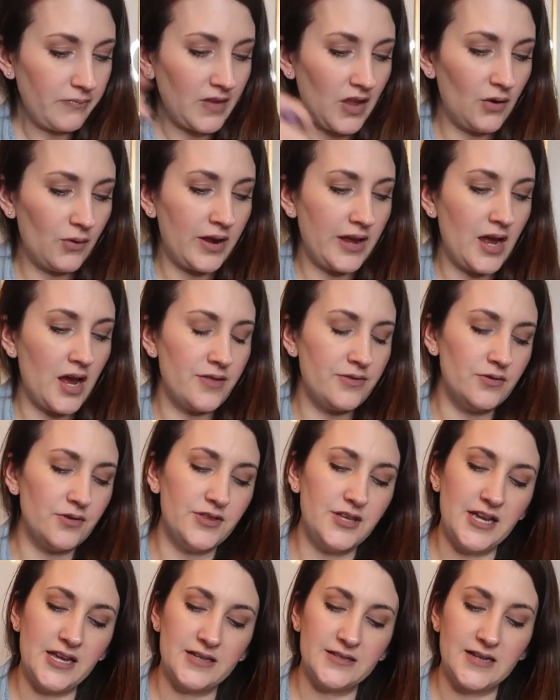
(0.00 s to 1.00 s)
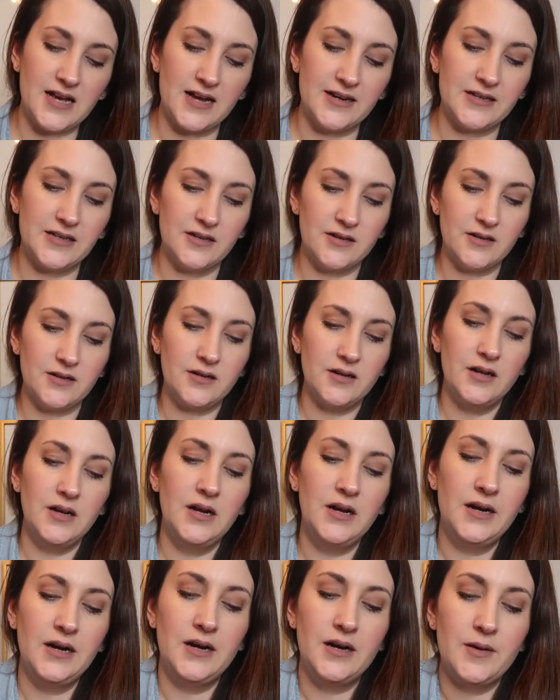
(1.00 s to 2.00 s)
Okay, other things on here.
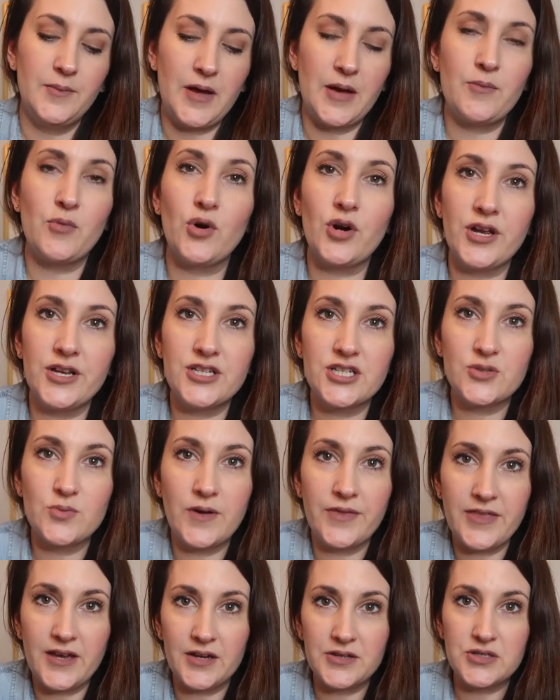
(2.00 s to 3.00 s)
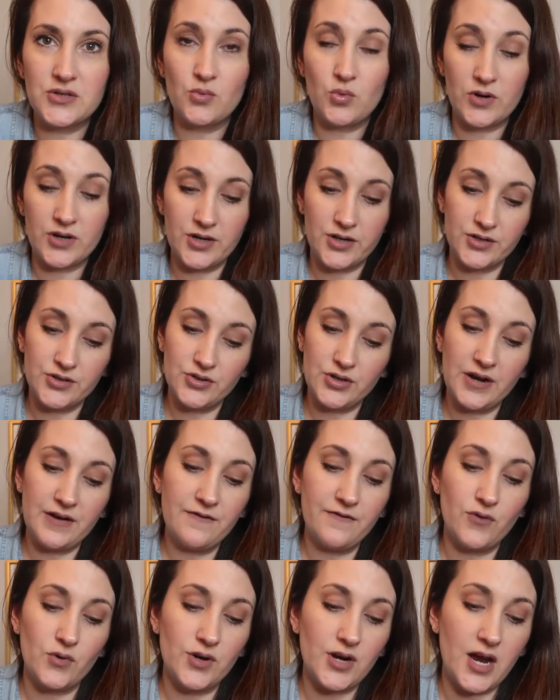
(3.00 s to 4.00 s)
My mortgage is
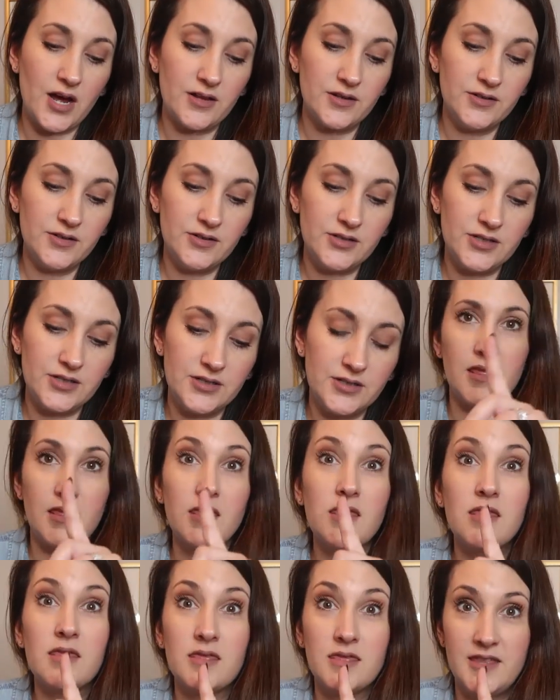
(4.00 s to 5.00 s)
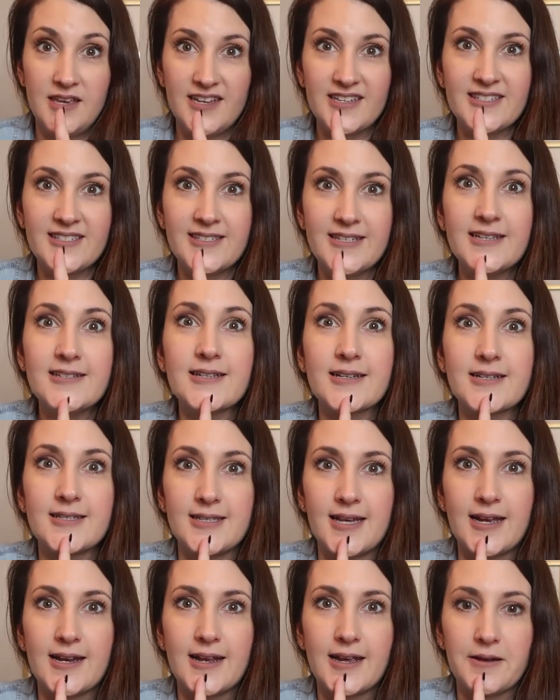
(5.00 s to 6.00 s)
$1,104. This is
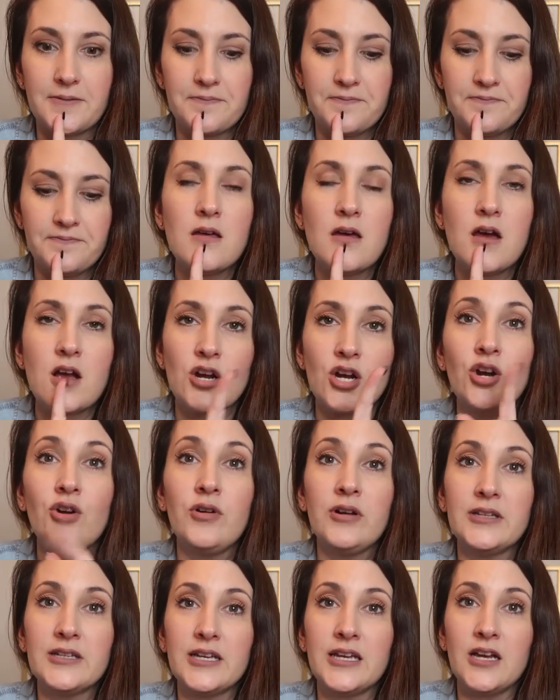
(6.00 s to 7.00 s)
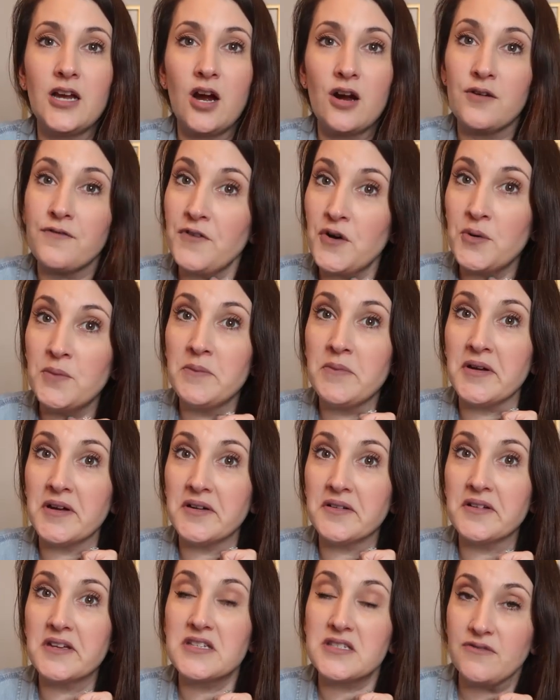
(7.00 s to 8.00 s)
exciting. Currently, our phone
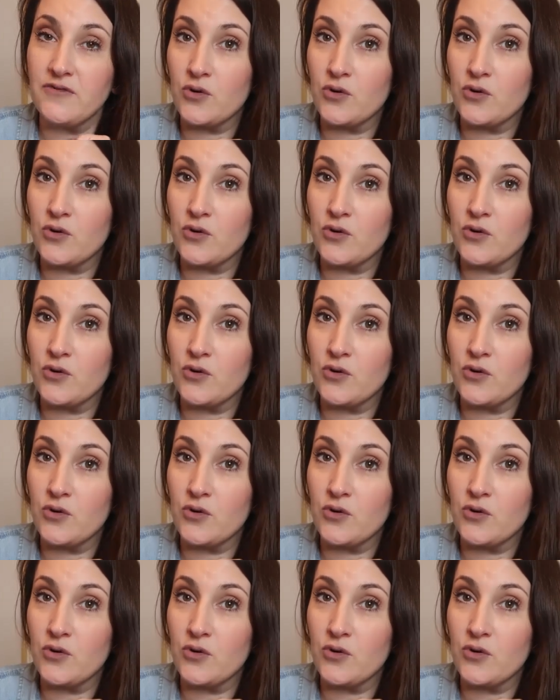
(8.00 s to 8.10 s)
bill is